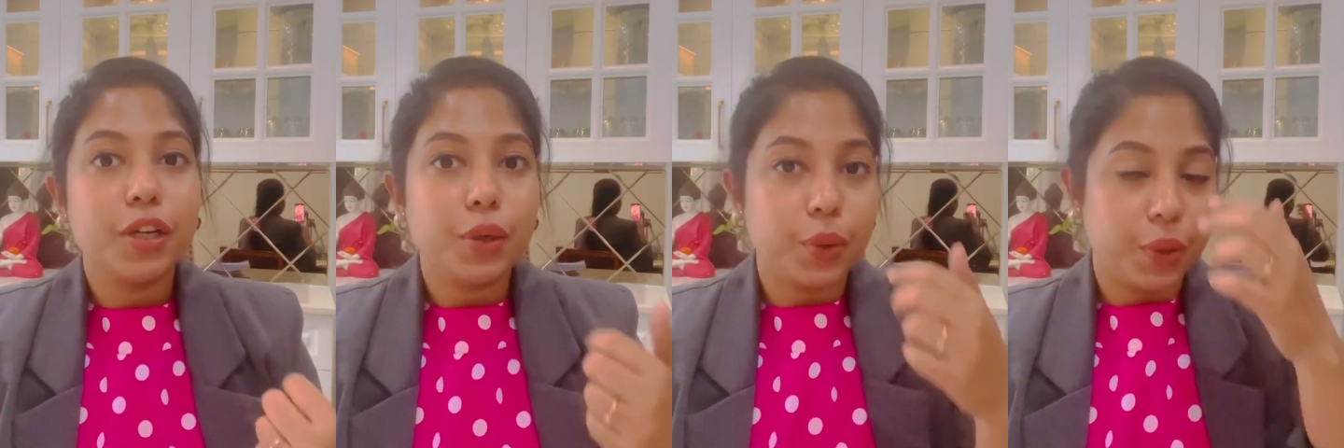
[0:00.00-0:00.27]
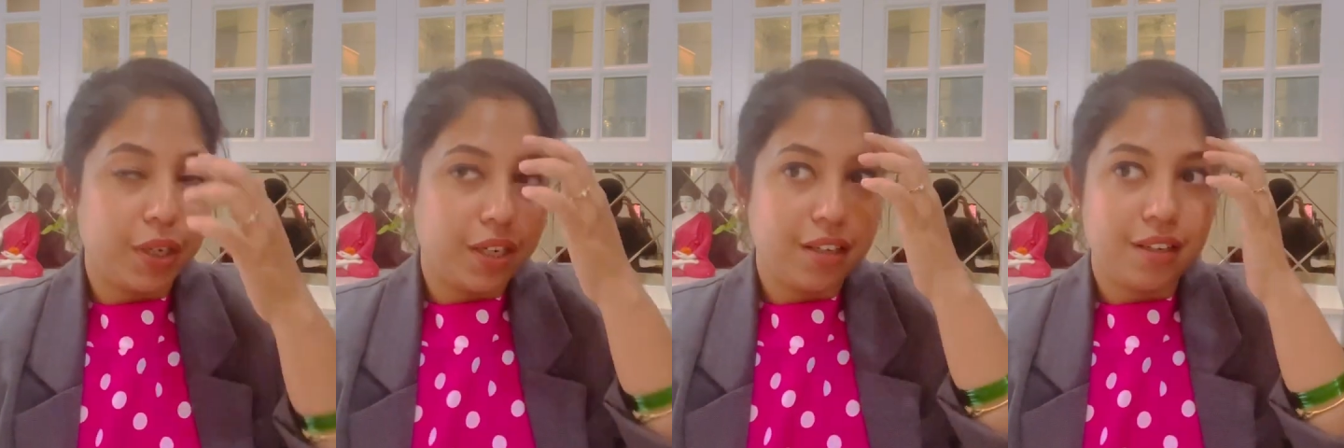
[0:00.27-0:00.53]

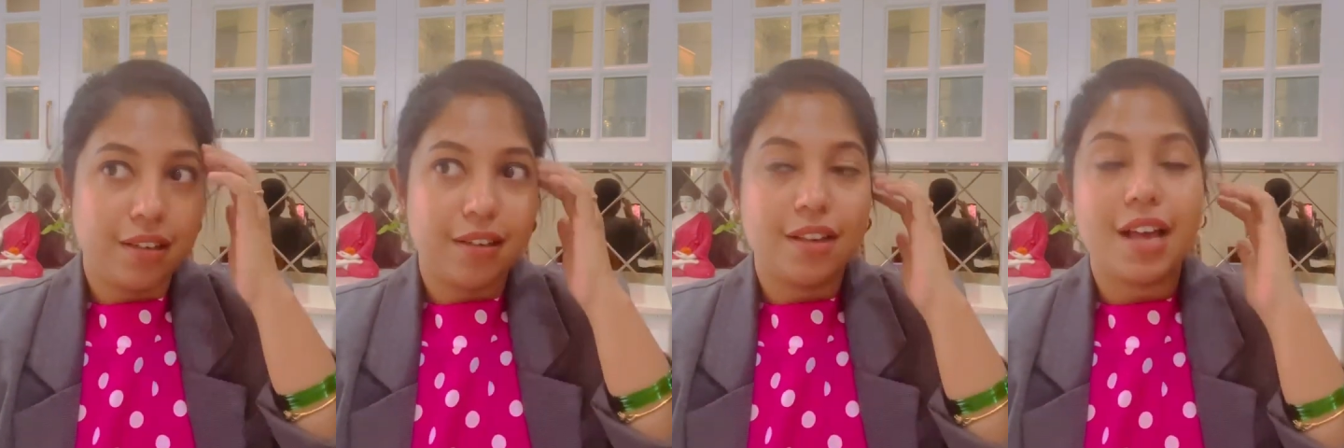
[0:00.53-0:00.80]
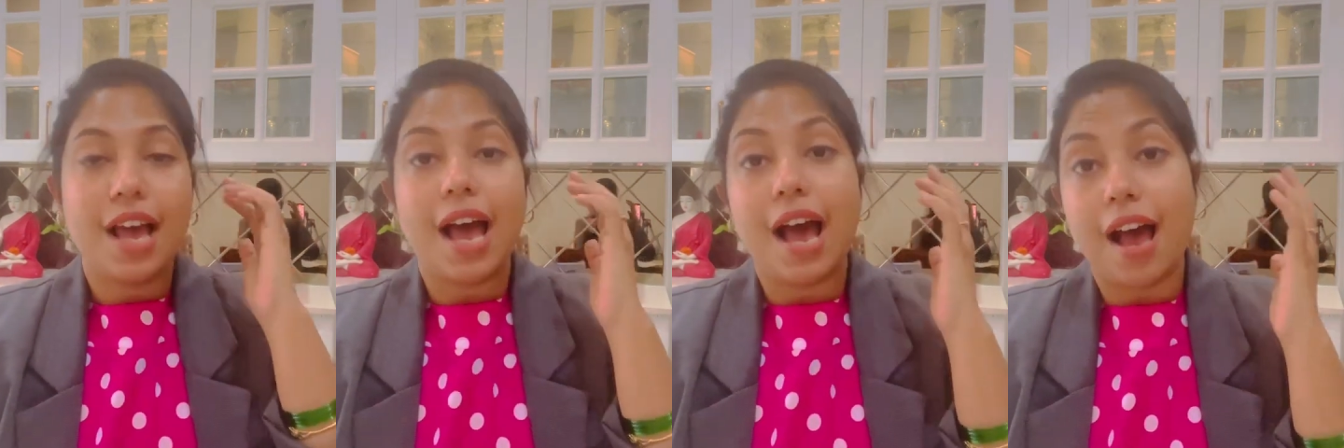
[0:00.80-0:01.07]
good.
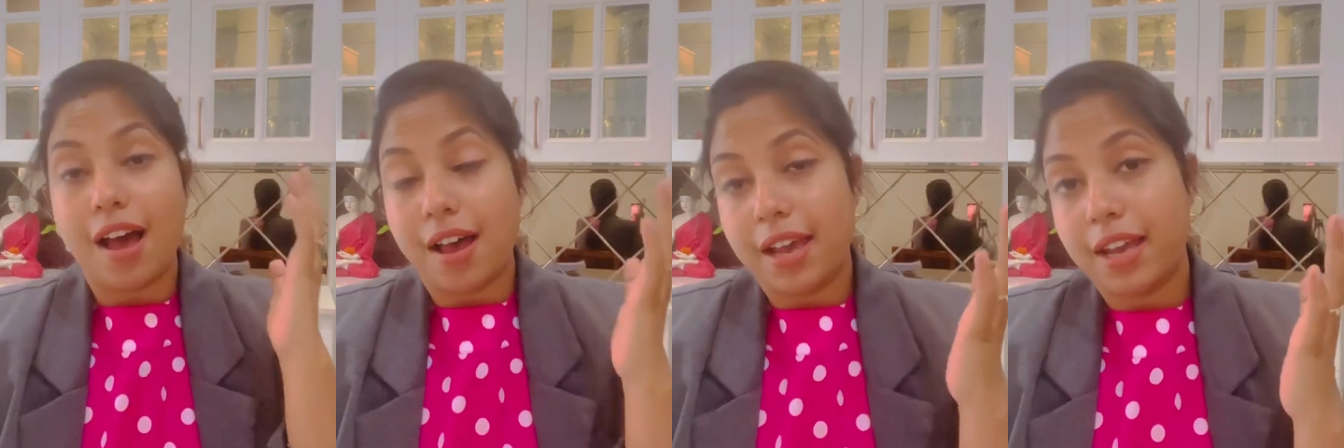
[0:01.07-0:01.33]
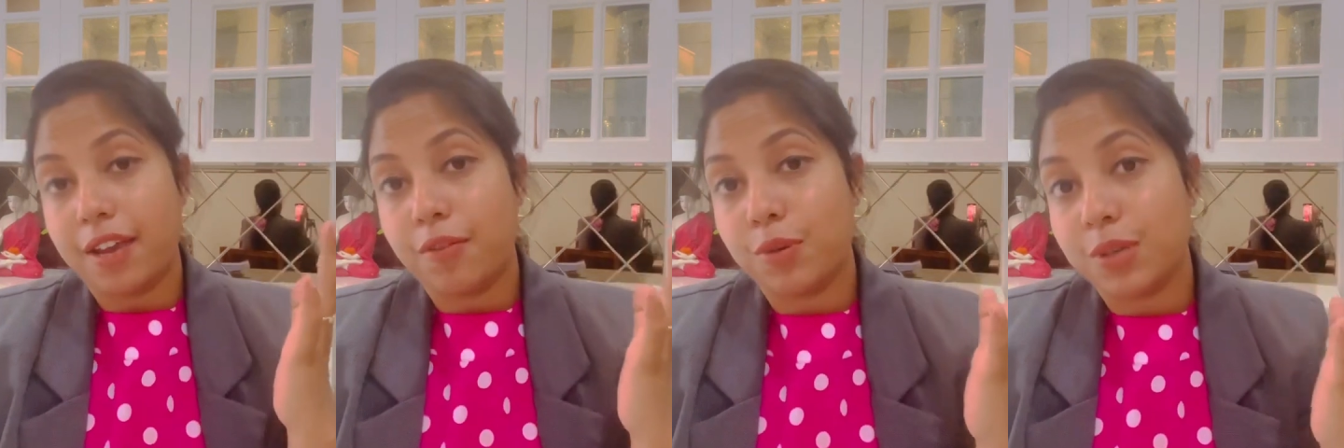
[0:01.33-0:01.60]

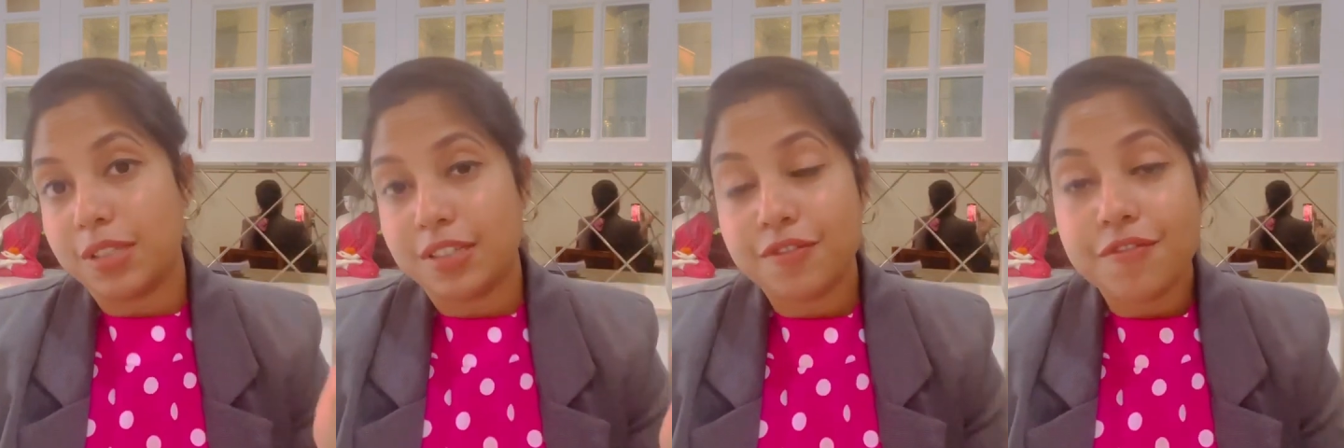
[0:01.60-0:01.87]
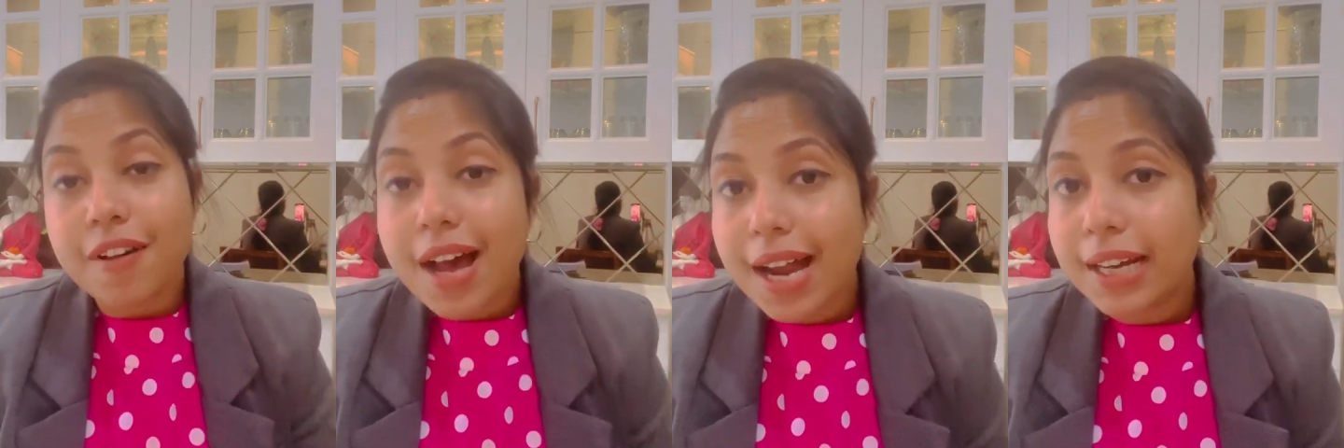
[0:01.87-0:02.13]
I was
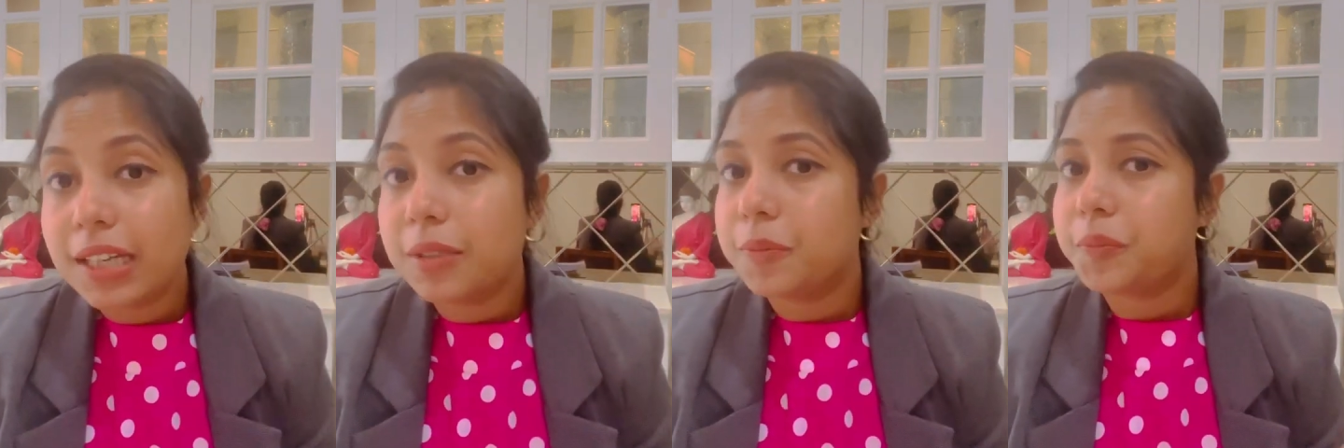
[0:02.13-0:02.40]
fat.